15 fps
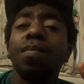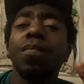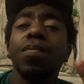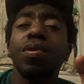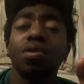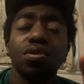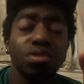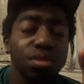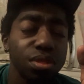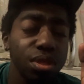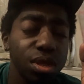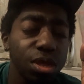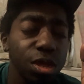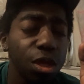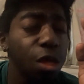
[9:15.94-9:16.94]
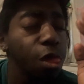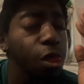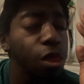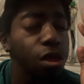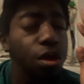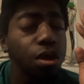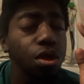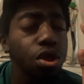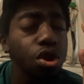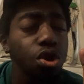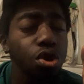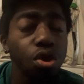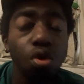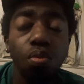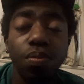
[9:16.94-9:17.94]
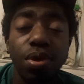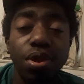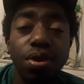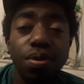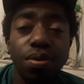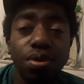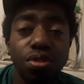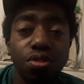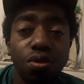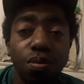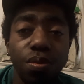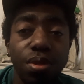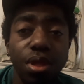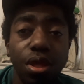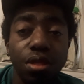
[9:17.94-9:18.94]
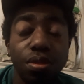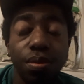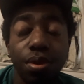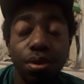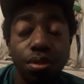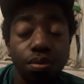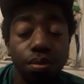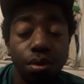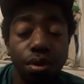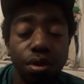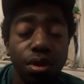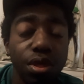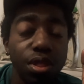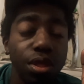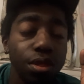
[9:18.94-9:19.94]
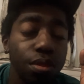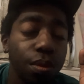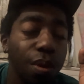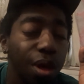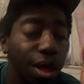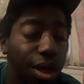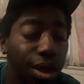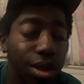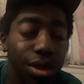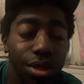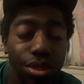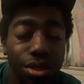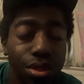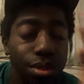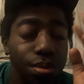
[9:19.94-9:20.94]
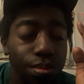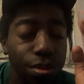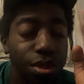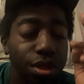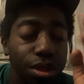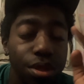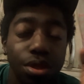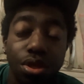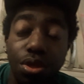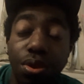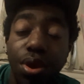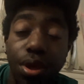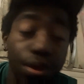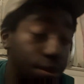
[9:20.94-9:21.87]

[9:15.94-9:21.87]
personally, don't be doing stupid things around this world because otherwise, you know.